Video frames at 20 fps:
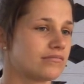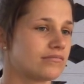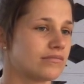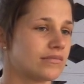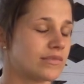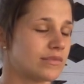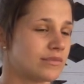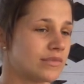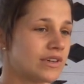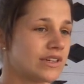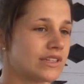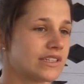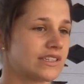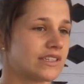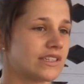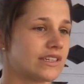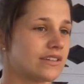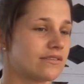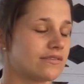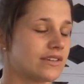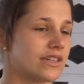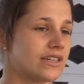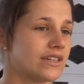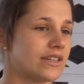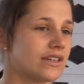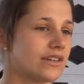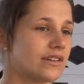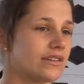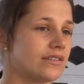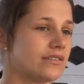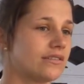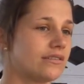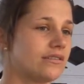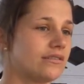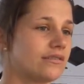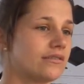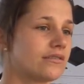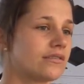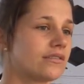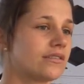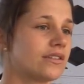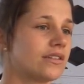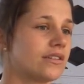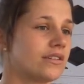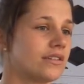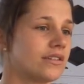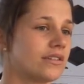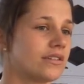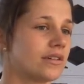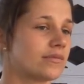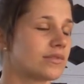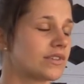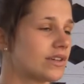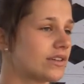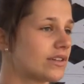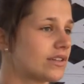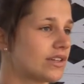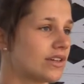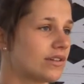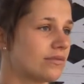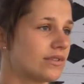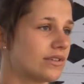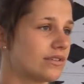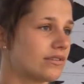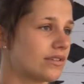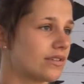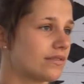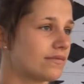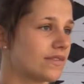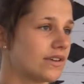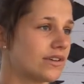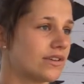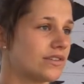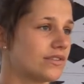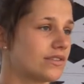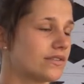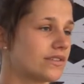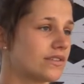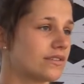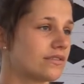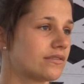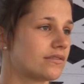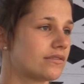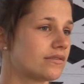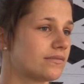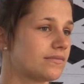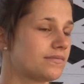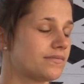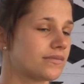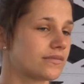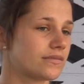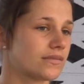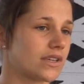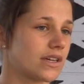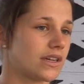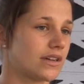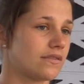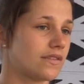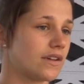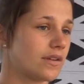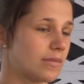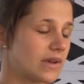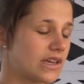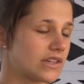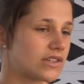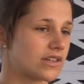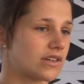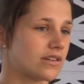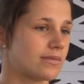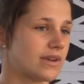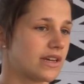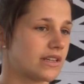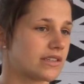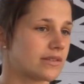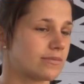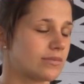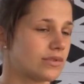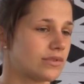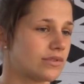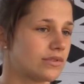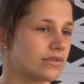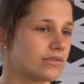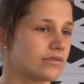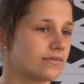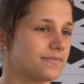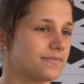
Mindset ready to go. I'm so determined. I'm very driven. Very passionate about sport.